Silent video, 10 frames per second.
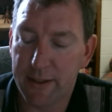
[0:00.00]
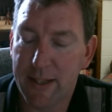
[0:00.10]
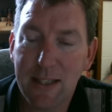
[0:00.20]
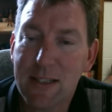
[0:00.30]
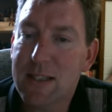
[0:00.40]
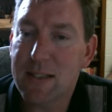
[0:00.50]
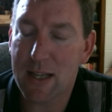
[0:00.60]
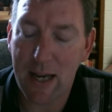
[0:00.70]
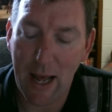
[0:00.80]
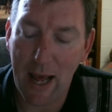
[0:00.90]
This is
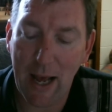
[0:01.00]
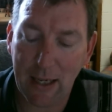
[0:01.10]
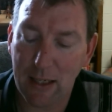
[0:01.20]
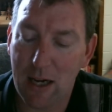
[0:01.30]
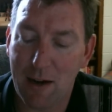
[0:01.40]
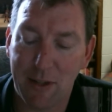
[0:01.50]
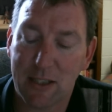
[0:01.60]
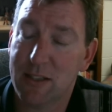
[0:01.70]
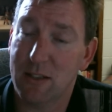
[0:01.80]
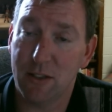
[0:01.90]
an
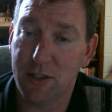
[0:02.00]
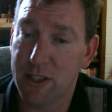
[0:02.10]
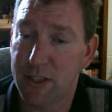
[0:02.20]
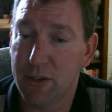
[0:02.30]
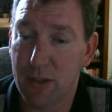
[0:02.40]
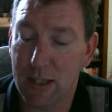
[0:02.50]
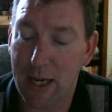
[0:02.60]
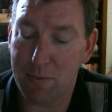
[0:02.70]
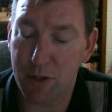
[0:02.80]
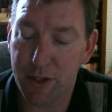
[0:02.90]
economic solution to a
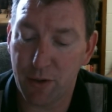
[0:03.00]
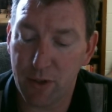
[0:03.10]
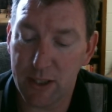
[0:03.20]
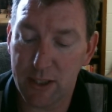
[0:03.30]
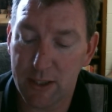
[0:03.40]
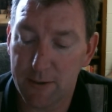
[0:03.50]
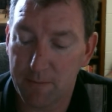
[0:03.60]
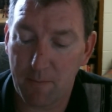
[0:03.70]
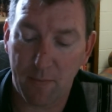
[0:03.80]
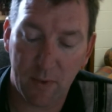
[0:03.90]
labor shortage.
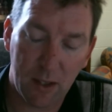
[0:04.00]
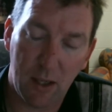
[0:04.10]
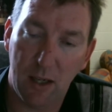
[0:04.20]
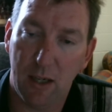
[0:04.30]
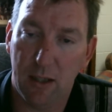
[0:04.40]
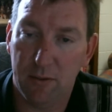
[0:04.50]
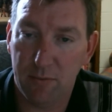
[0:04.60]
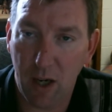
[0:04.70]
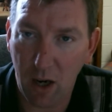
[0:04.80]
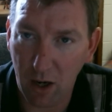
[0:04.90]
Uh,
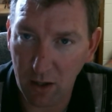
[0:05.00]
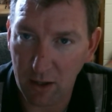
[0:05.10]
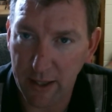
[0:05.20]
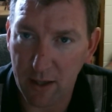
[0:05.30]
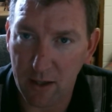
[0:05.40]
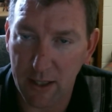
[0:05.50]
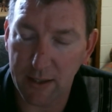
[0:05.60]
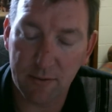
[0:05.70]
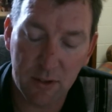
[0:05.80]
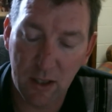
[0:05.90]
Early on,
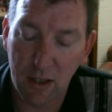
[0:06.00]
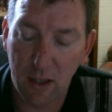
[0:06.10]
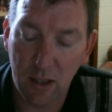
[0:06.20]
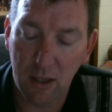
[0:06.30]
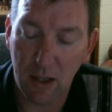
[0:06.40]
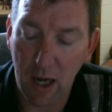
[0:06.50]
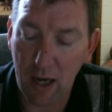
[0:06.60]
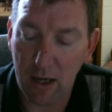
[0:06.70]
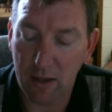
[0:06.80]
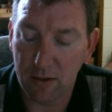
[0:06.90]

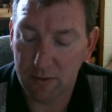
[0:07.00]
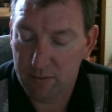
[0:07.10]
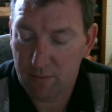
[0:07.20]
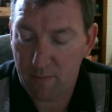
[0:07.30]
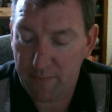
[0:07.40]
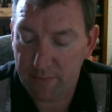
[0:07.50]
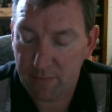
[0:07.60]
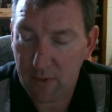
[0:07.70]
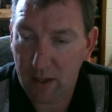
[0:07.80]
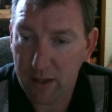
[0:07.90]
uh,
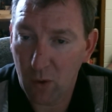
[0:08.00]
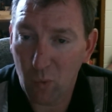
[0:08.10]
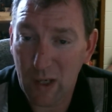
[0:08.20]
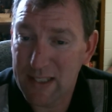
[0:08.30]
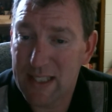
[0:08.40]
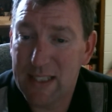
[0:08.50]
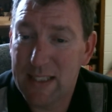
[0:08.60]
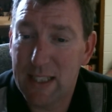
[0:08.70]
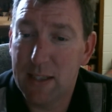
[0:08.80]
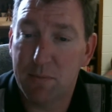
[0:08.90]
there was an
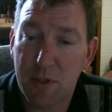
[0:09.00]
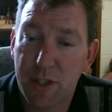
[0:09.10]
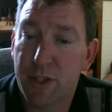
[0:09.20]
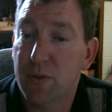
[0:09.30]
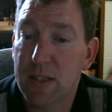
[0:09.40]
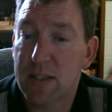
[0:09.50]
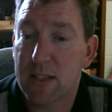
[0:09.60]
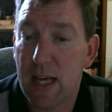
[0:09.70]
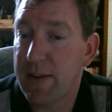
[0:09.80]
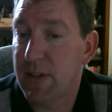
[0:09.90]
attempt to
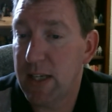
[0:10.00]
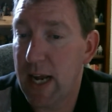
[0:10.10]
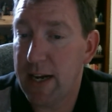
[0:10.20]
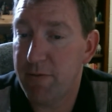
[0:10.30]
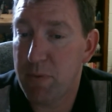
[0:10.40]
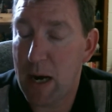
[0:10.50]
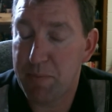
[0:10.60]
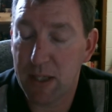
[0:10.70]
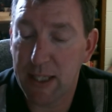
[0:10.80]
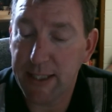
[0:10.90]
enslave the native
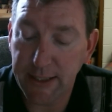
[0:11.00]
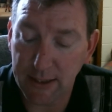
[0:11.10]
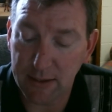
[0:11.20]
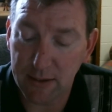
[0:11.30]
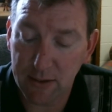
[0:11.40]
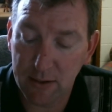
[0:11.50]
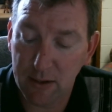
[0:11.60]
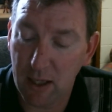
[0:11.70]
populations.